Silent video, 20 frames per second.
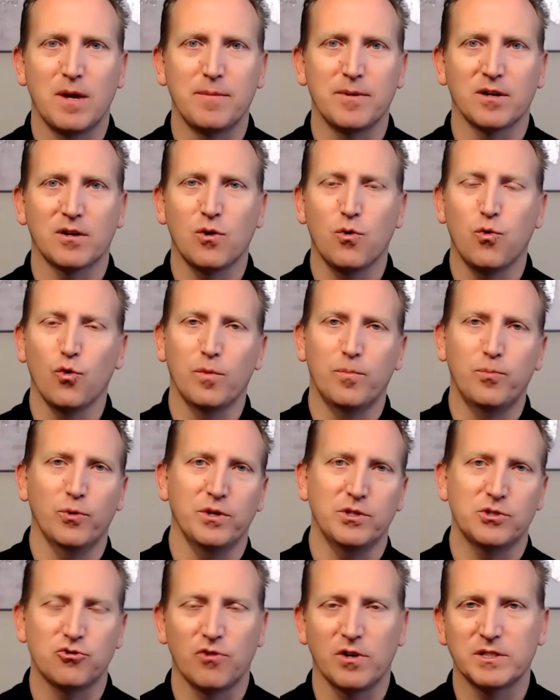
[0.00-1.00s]
maybe a
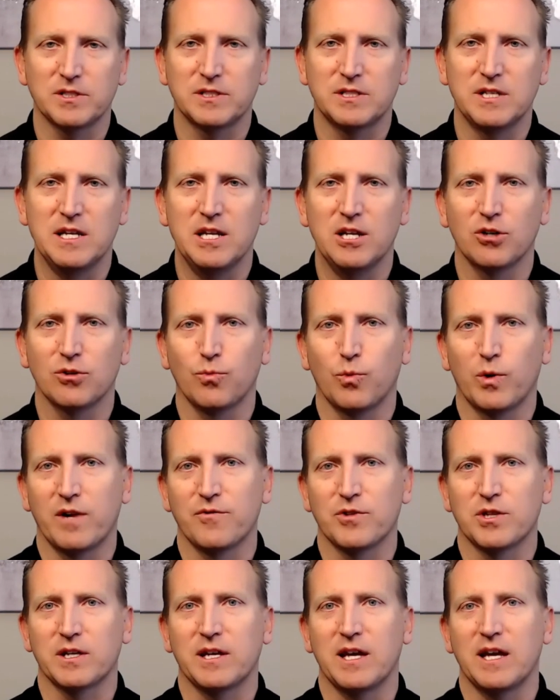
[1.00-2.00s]
corporate trustee or
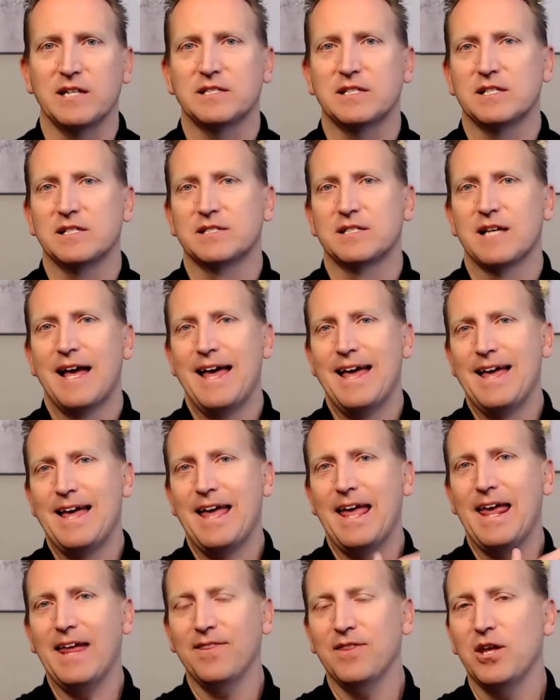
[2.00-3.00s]
whatever the case is.
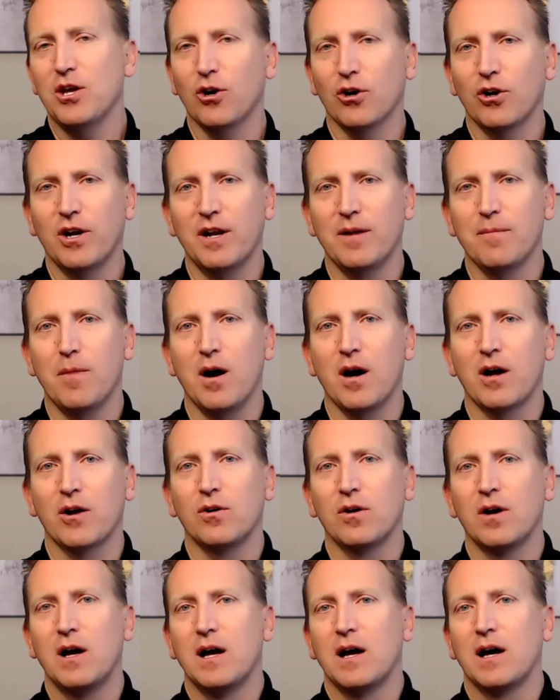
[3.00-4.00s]
In the RIA
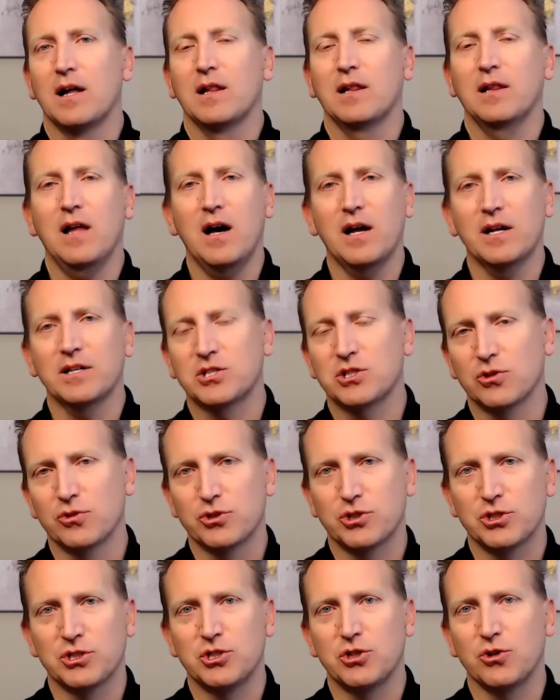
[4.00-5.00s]
model, a lot of
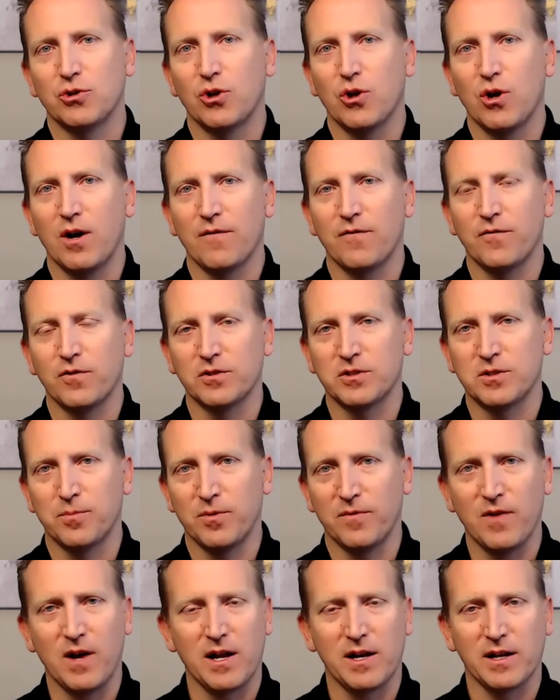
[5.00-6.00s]
solutions you can go out for to
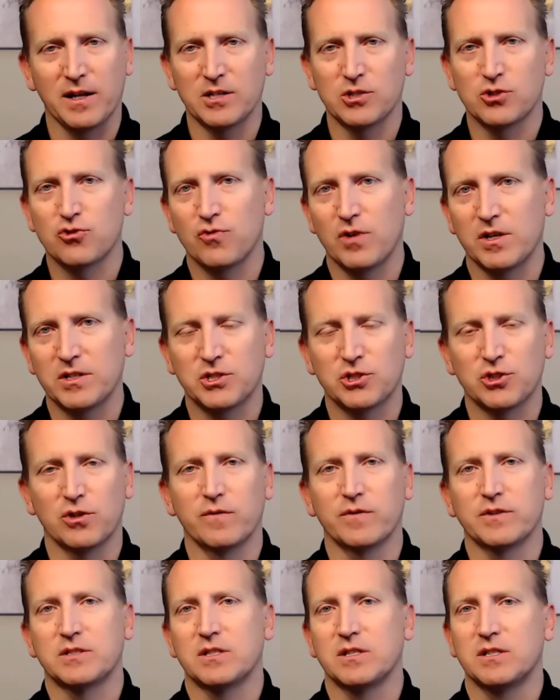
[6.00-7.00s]
provide, again, trust
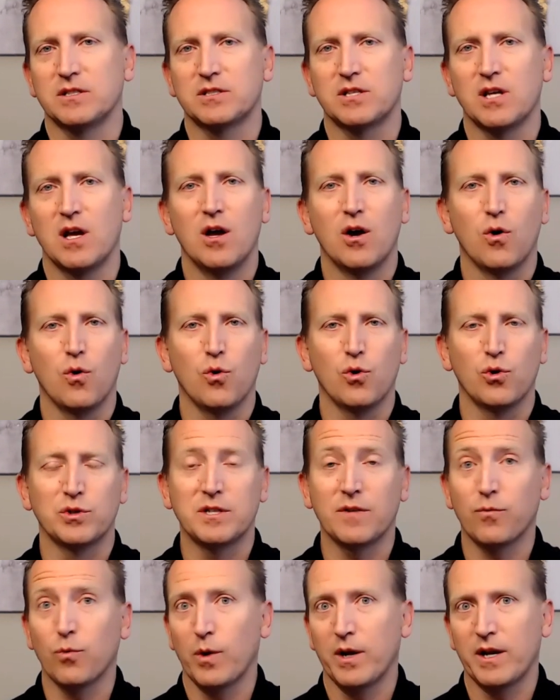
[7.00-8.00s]
services or a
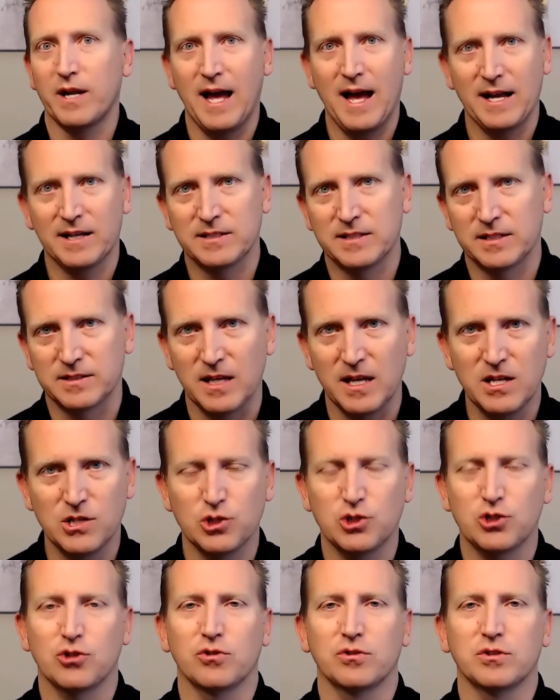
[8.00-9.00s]
different way to access
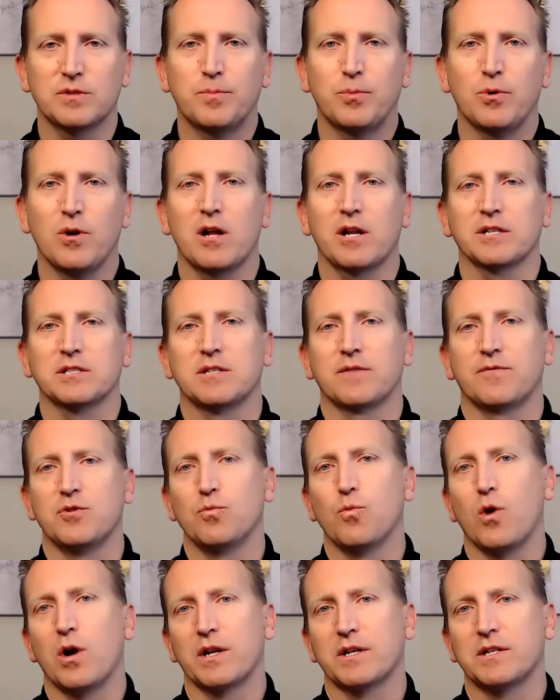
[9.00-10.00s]
insurance products if you
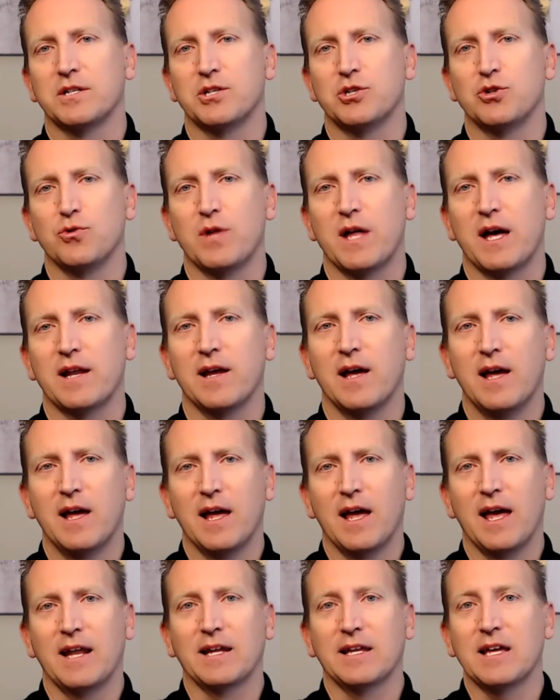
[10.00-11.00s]
wanted to do that.
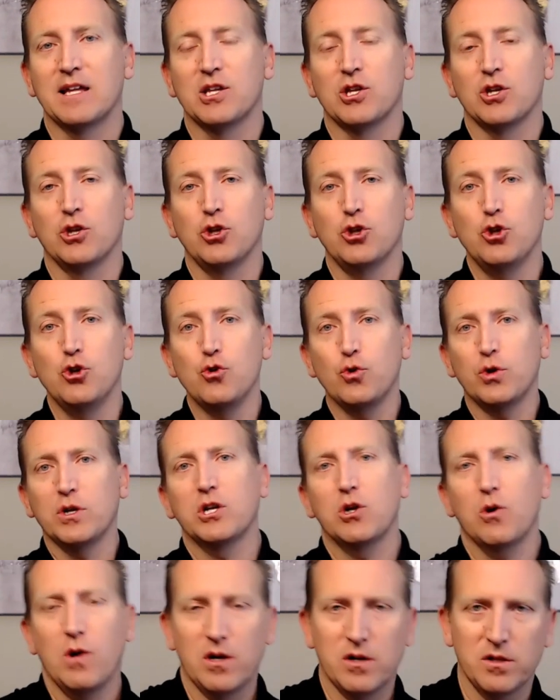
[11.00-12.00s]
And again, you can
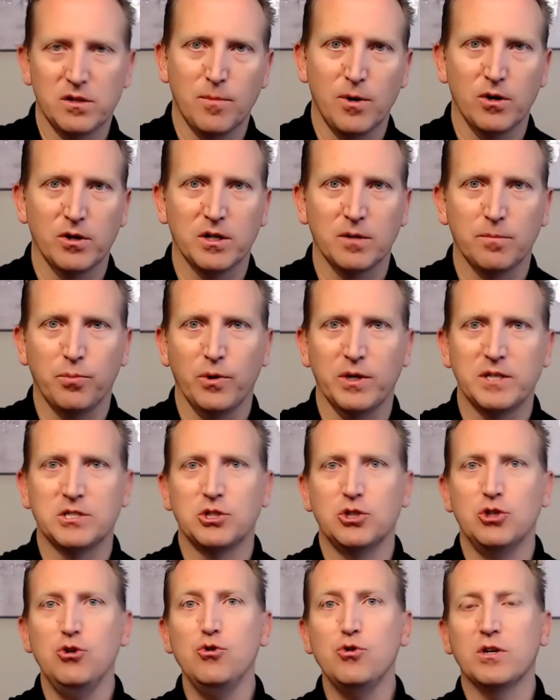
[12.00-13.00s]
go out in the marketplace.
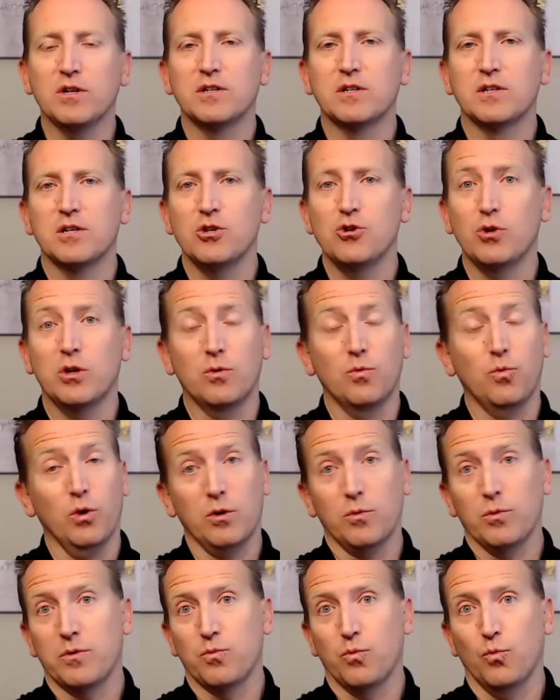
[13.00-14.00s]
You can
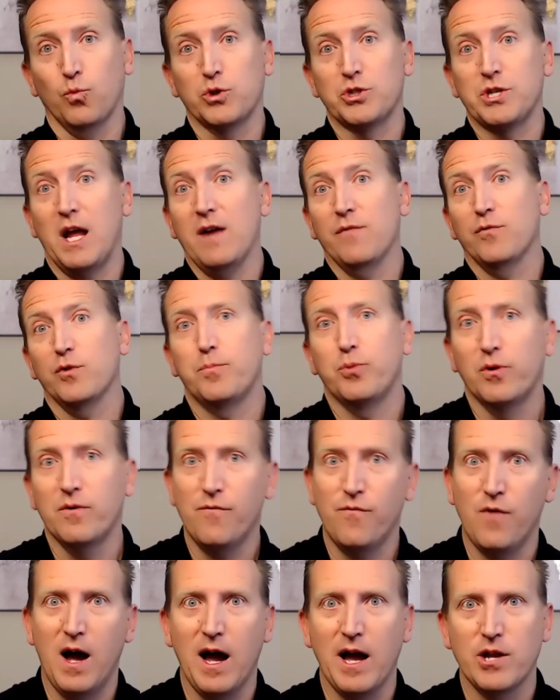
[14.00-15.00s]
work with whichever
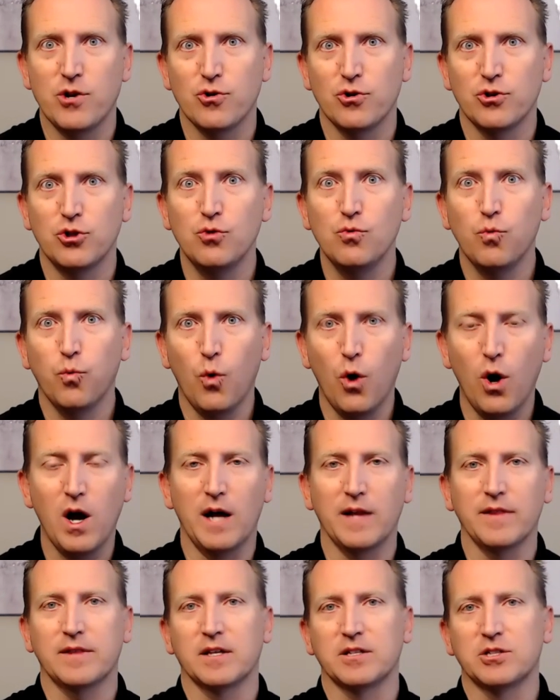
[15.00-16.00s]
provider you
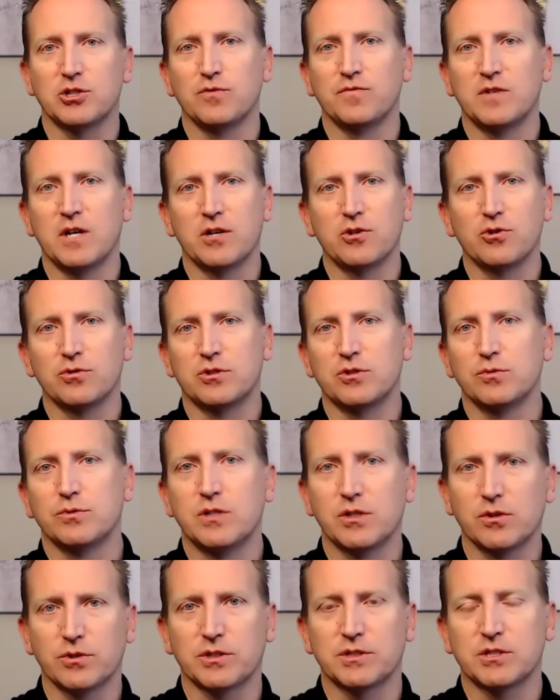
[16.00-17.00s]
want that you've done your due
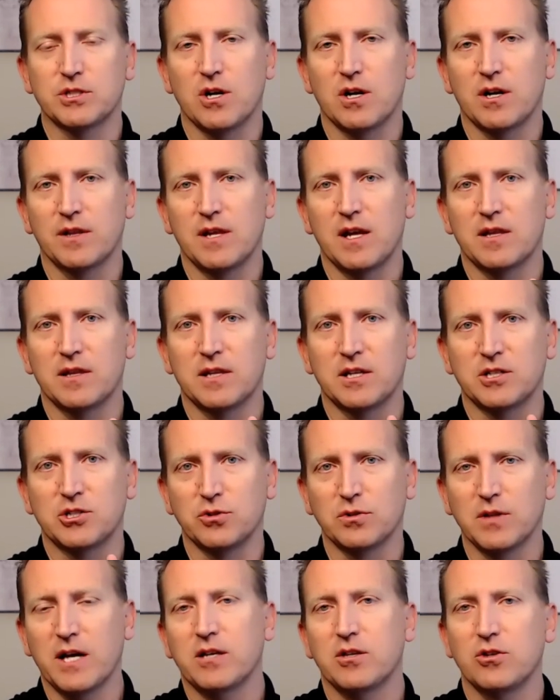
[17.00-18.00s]
diligence on and that
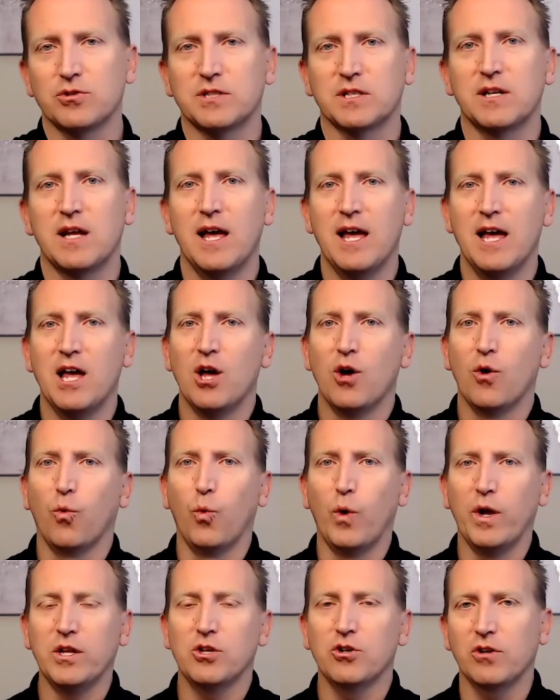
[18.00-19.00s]
you like using.
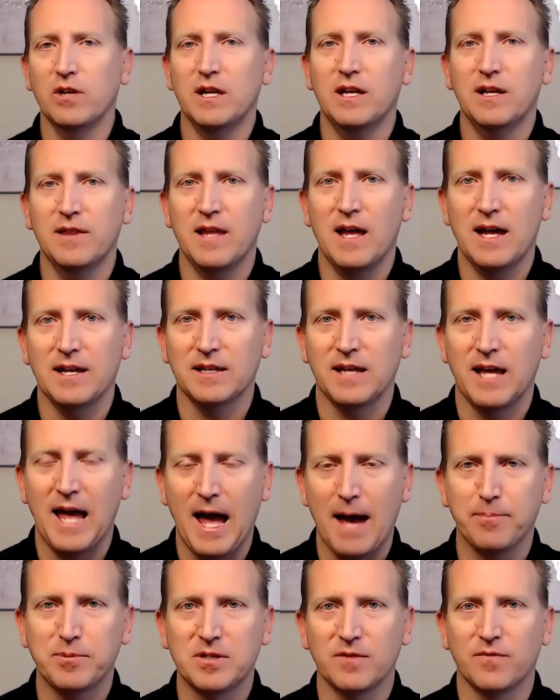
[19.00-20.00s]
When you're in that
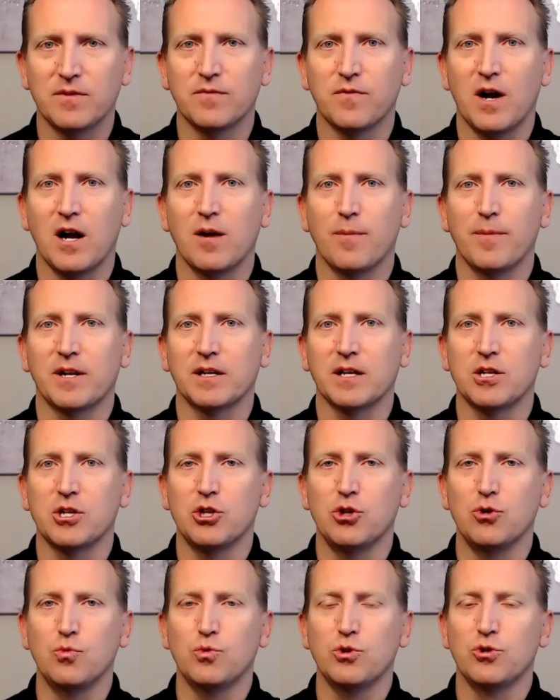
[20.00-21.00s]
captive environment, again,
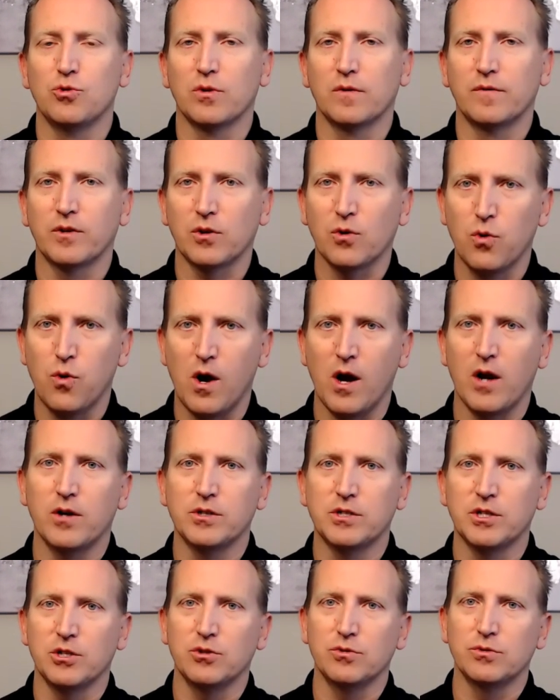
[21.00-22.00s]
you are
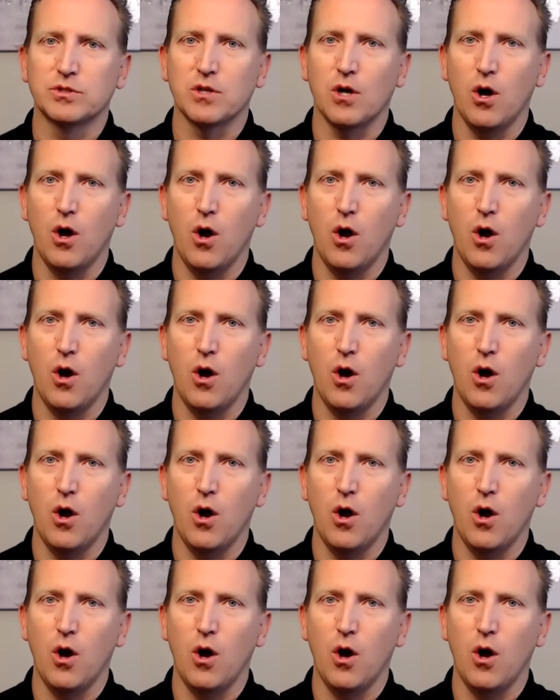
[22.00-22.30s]
required to use